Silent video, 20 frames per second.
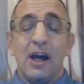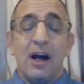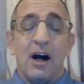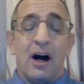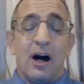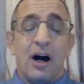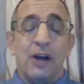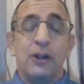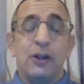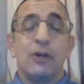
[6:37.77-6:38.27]

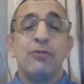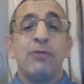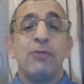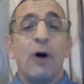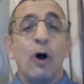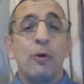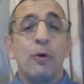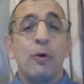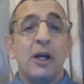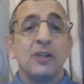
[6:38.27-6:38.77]
Uh, you can
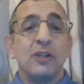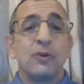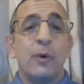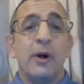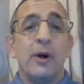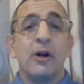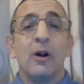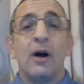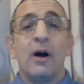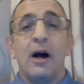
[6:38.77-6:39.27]
follow me on
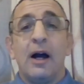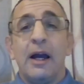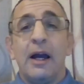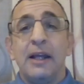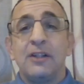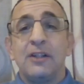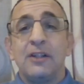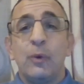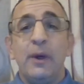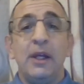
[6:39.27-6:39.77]
Twitter.
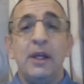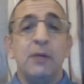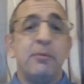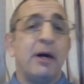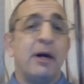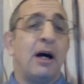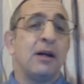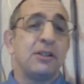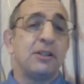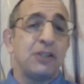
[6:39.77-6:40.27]
I tweet
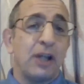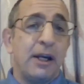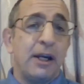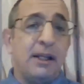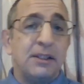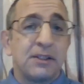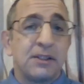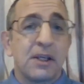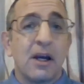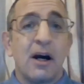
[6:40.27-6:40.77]
about
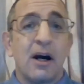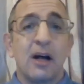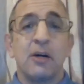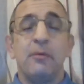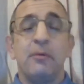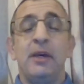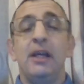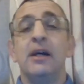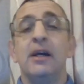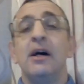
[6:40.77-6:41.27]
Chinese
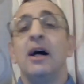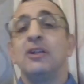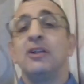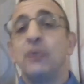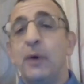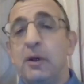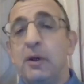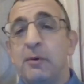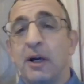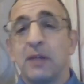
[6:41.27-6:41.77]
economy,
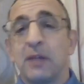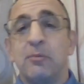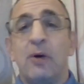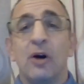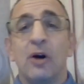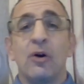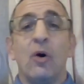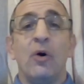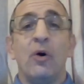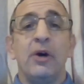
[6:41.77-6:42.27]
tweet about the
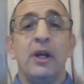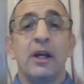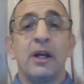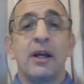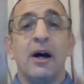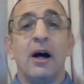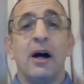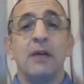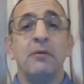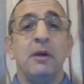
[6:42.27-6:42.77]
Mongolian
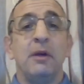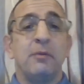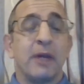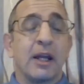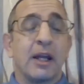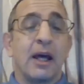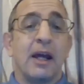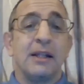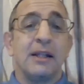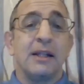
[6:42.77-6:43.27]
economy, but
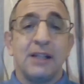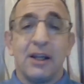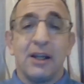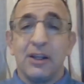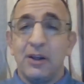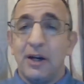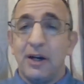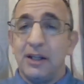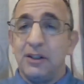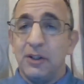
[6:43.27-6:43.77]
I got to tell
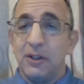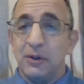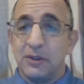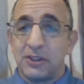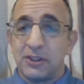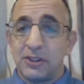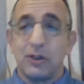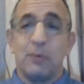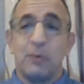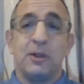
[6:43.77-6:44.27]
you, I do
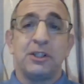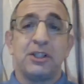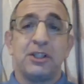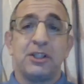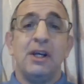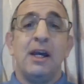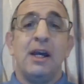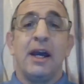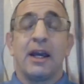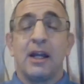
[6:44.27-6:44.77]
so much
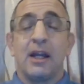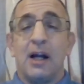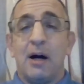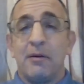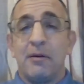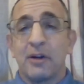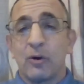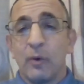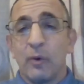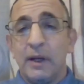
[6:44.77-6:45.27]

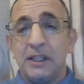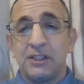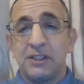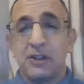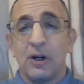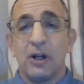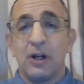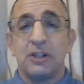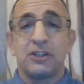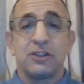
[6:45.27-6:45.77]
economic
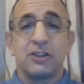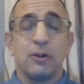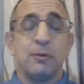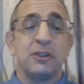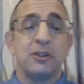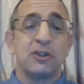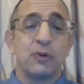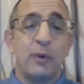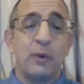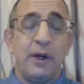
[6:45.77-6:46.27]
research, so
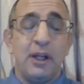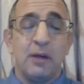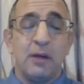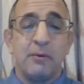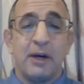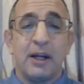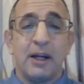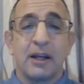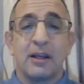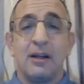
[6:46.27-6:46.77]
much tweeting
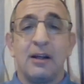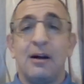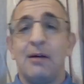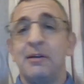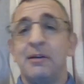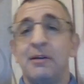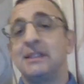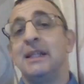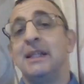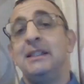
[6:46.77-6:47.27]
about
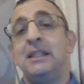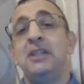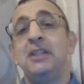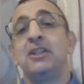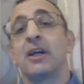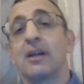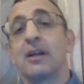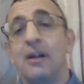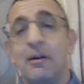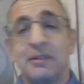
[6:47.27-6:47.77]
economics. I
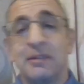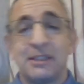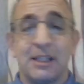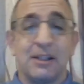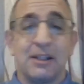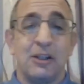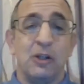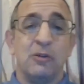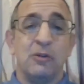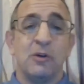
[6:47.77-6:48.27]
teach economics
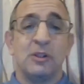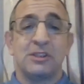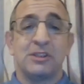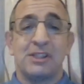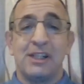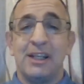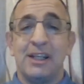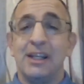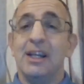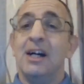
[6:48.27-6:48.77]
at the
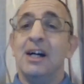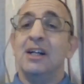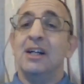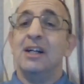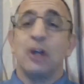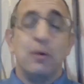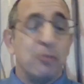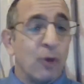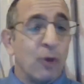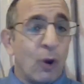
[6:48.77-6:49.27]
university,
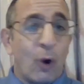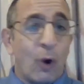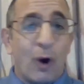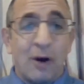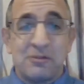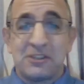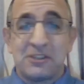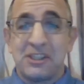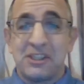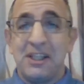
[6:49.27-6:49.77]
so I blow
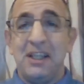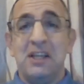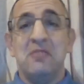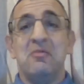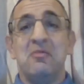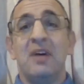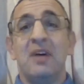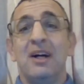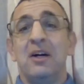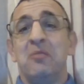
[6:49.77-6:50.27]
off
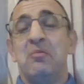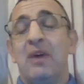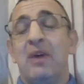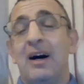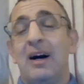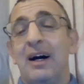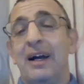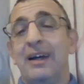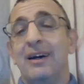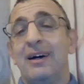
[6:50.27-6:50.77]
steam
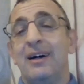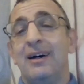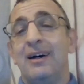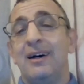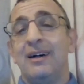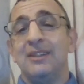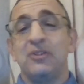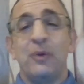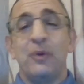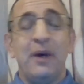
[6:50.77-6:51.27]
by
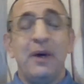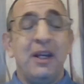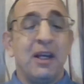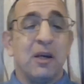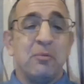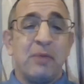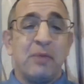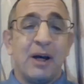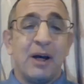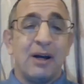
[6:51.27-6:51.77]
uh, tweeting
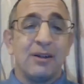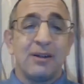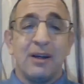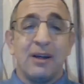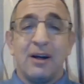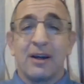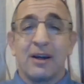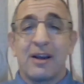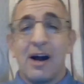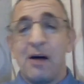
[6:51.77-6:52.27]
about
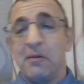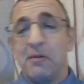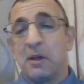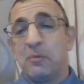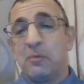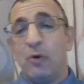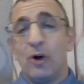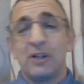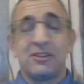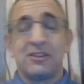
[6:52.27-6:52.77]
uh,
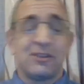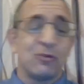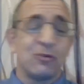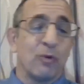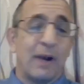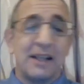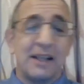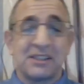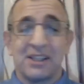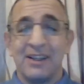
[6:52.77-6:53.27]
comic books,
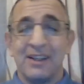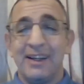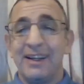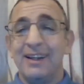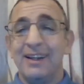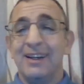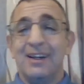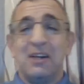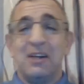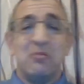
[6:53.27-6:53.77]

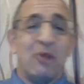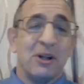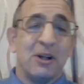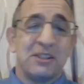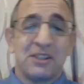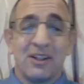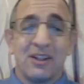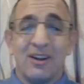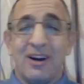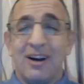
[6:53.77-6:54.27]
wrestling,
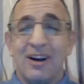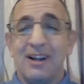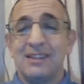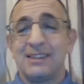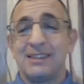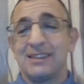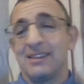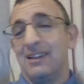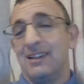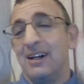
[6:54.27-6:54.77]
martial
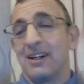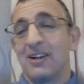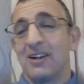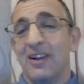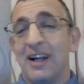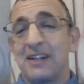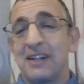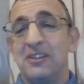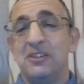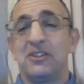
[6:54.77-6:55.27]
arts, uh,
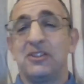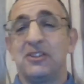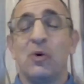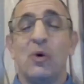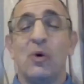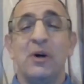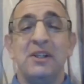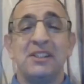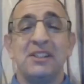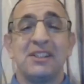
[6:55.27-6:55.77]
collector's
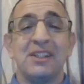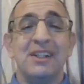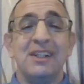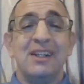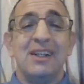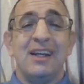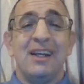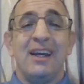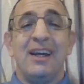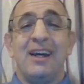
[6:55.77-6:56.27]
toys,
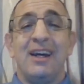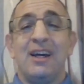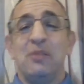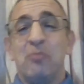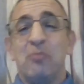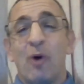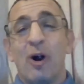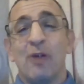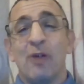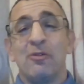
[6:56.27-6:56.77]
and
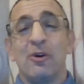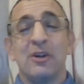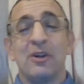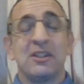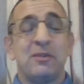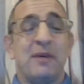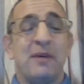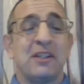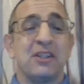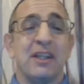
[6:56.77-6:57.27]
Marvel,
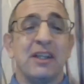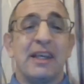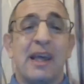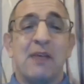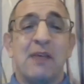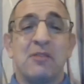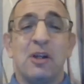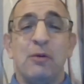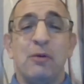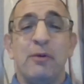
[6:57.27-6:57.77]
especially
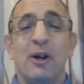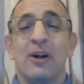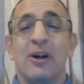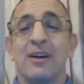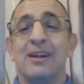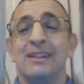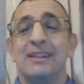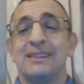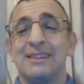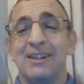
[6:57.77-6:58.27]
Captain
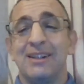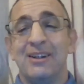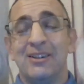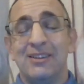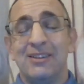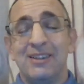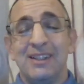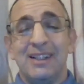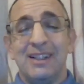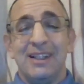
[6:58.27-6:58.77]
America.
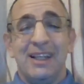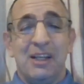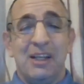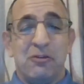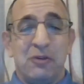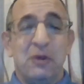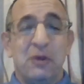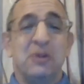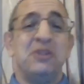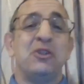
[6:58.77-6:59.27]
So
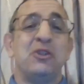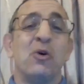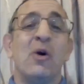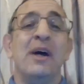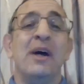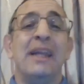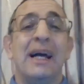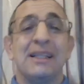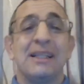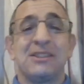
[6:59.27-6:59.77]
if you
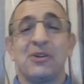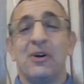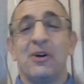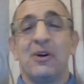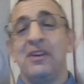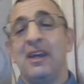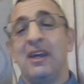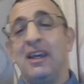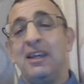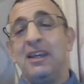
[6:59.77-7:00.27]
enjoy that sort
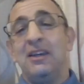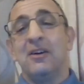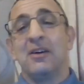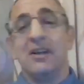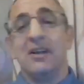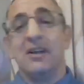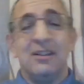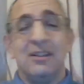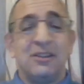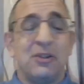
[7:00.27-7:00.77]
of thing, you
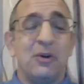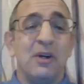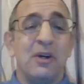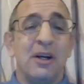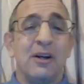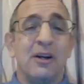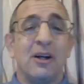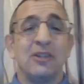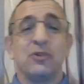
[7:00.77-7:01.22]
can tune in on